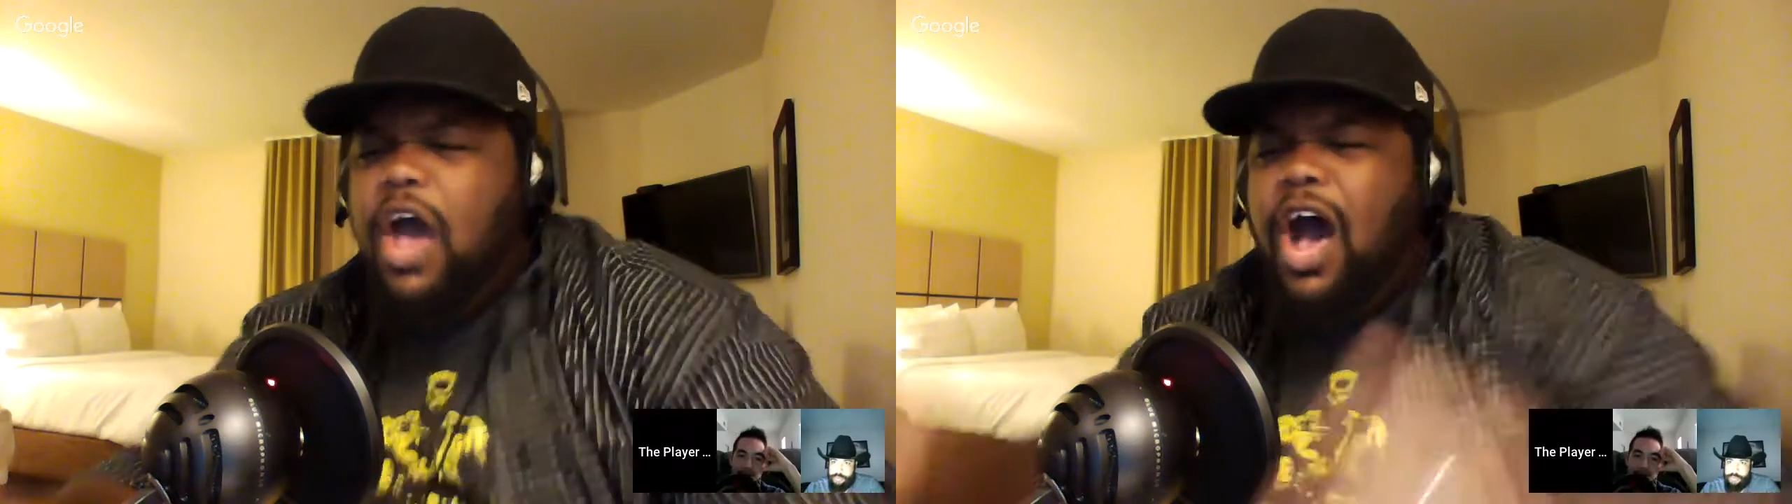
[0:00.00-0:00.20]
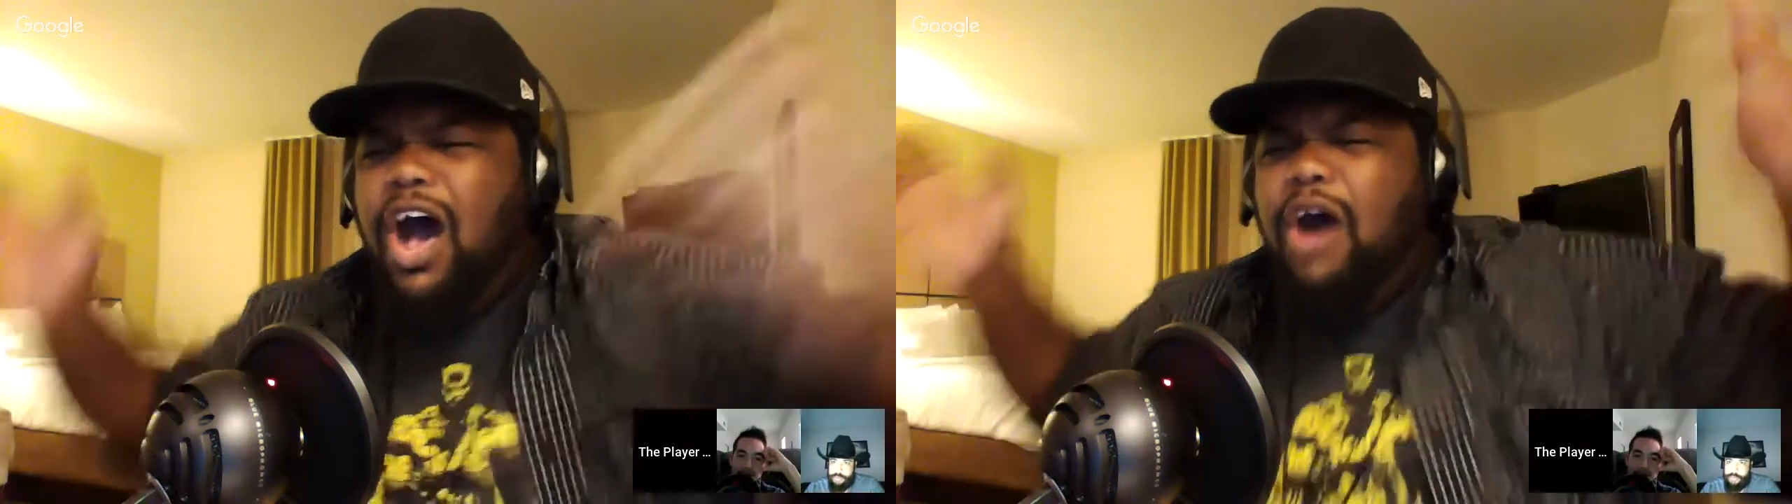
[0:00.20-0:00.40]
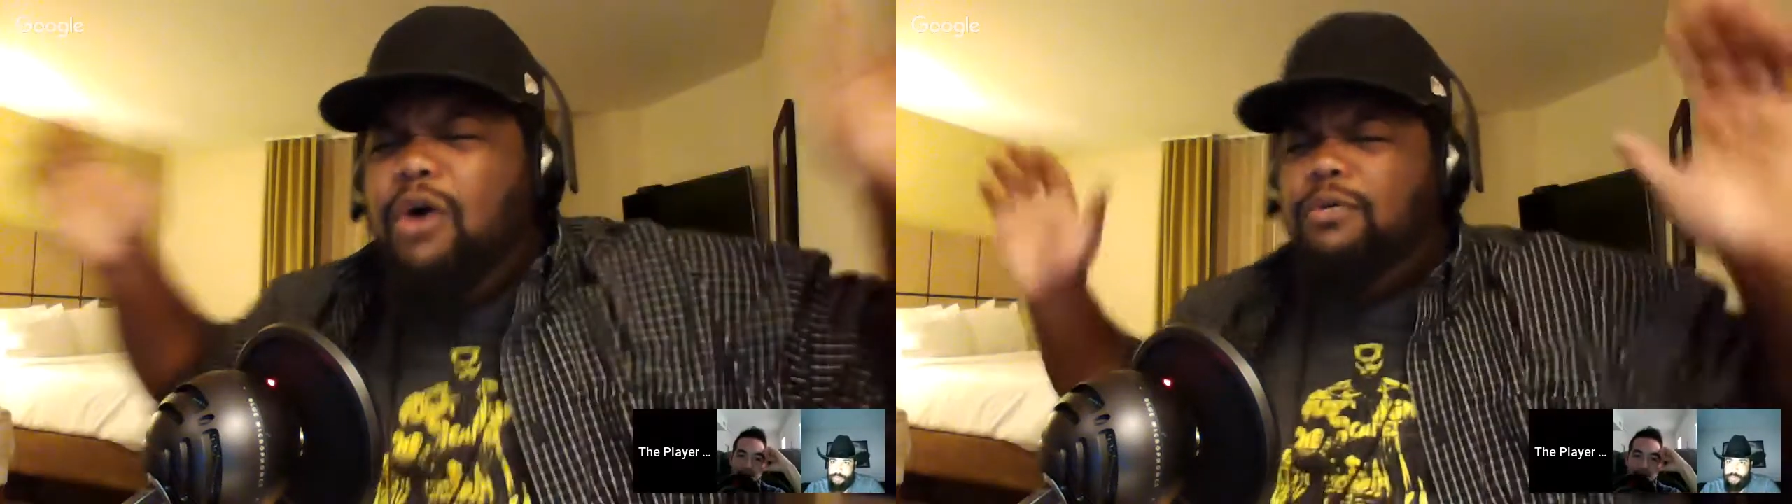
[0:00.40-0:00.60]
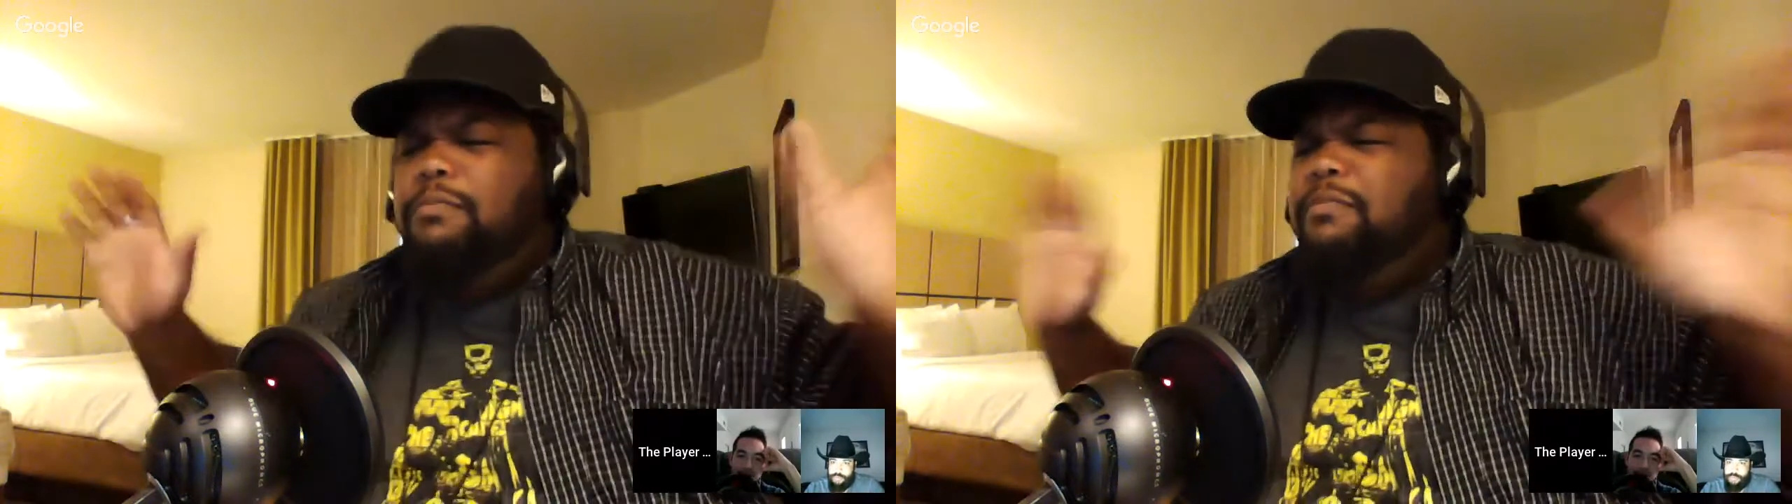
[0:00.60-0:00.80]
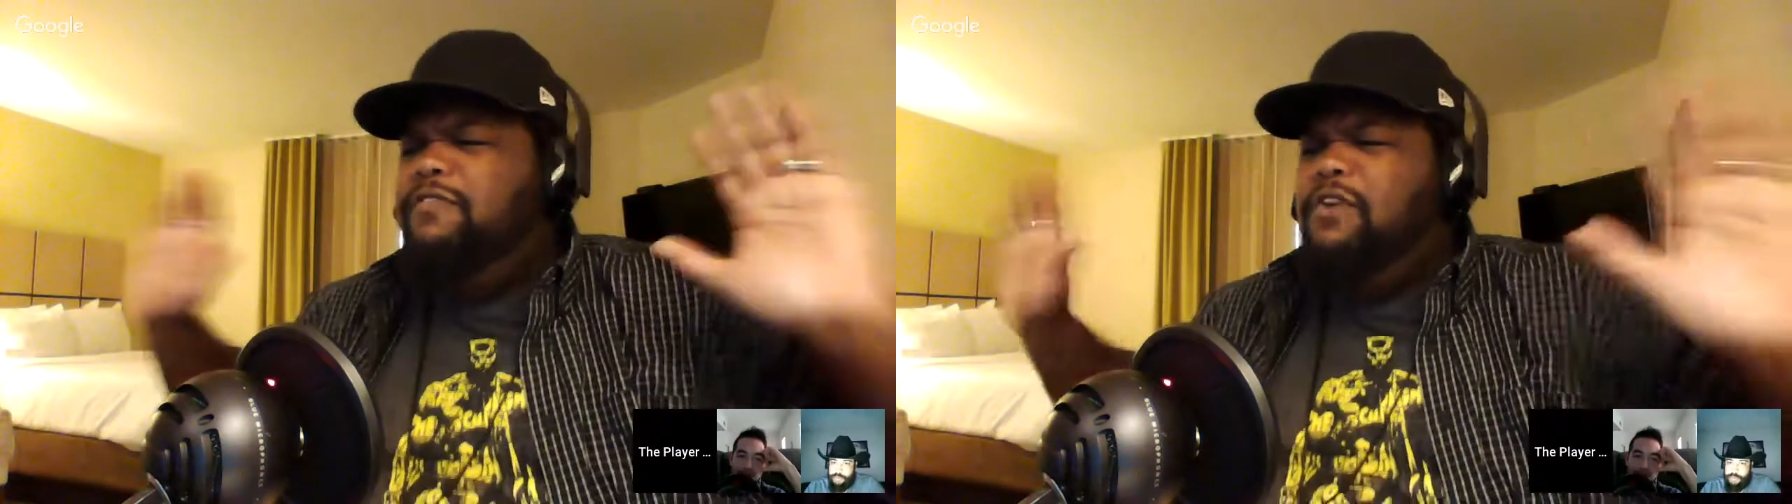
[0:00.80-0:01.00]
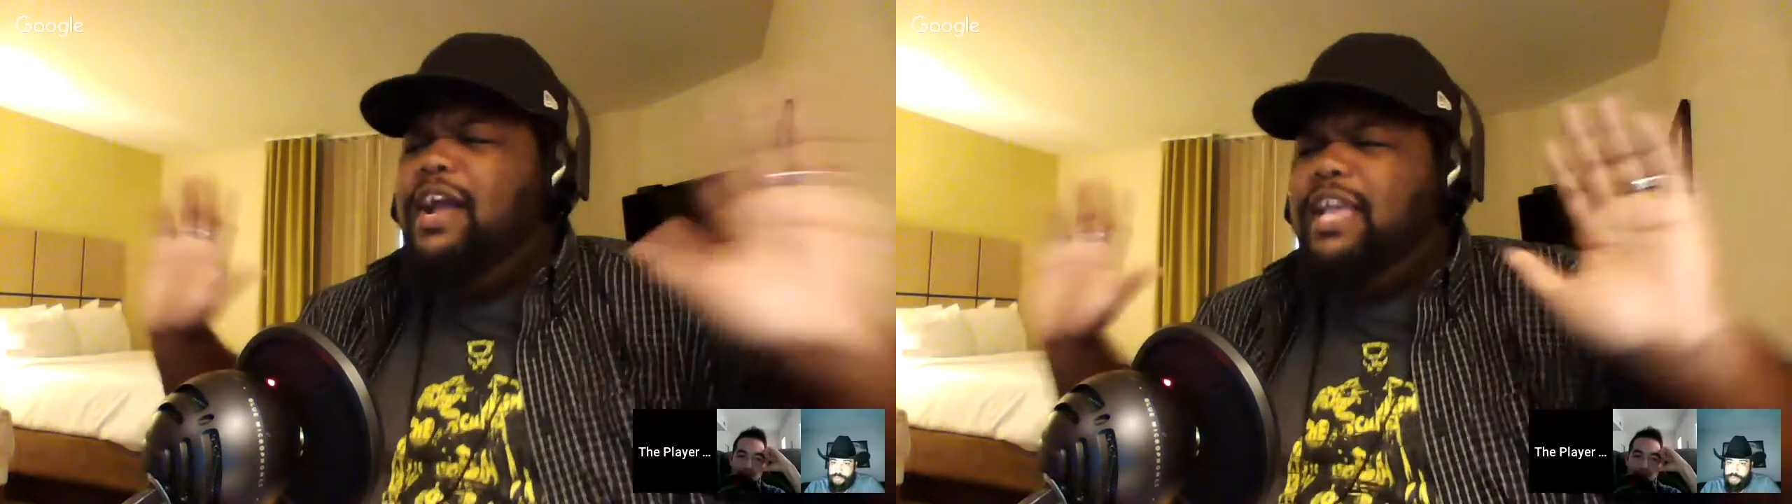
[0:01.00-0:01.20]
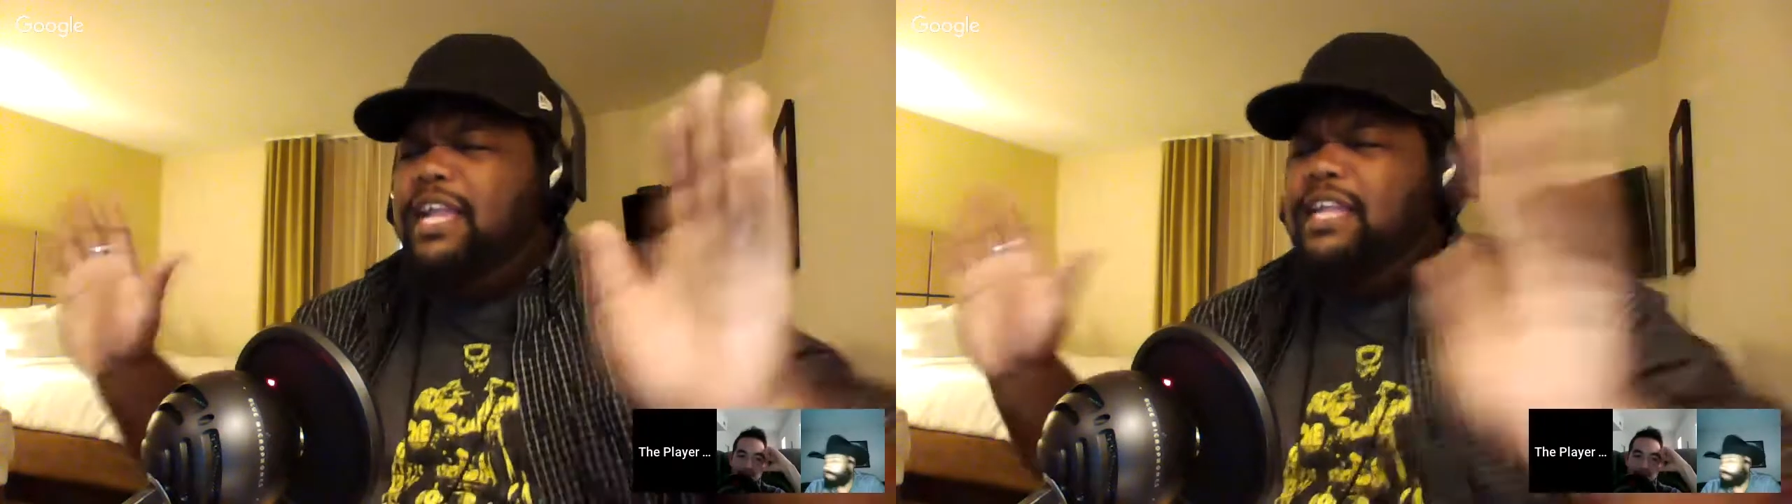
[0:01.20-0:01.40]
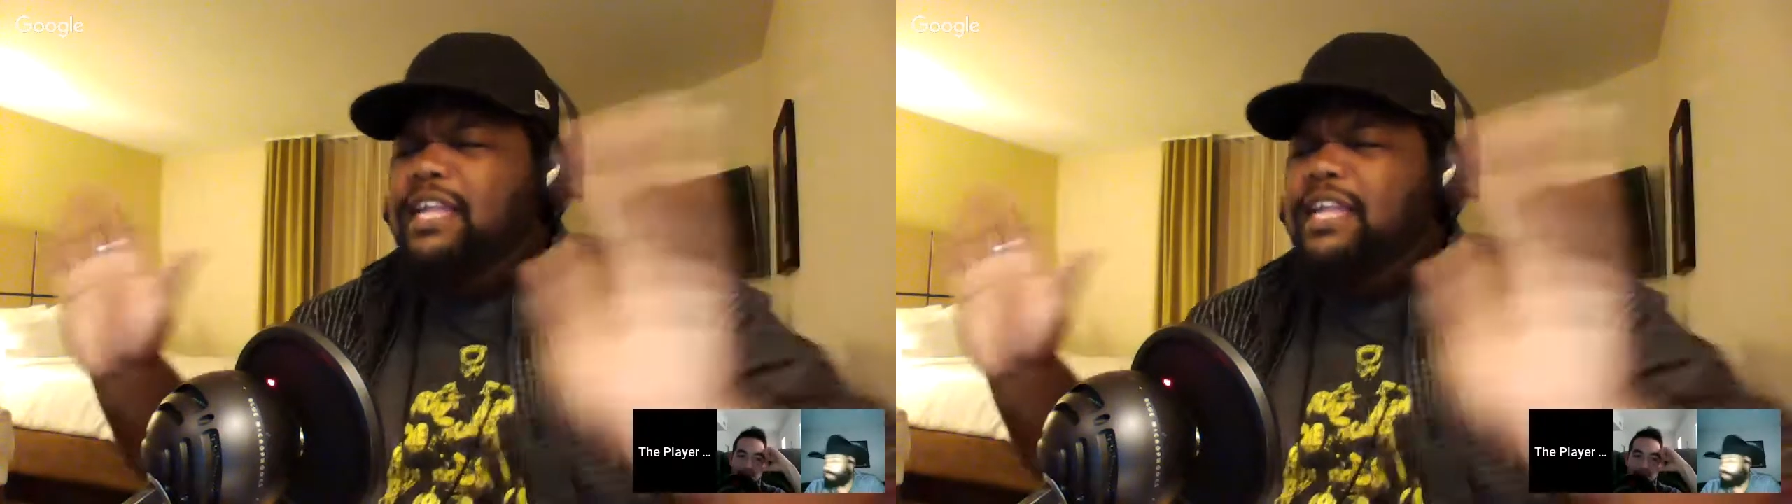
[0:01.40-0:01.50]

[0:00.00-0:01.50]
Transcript: Oh, before I get into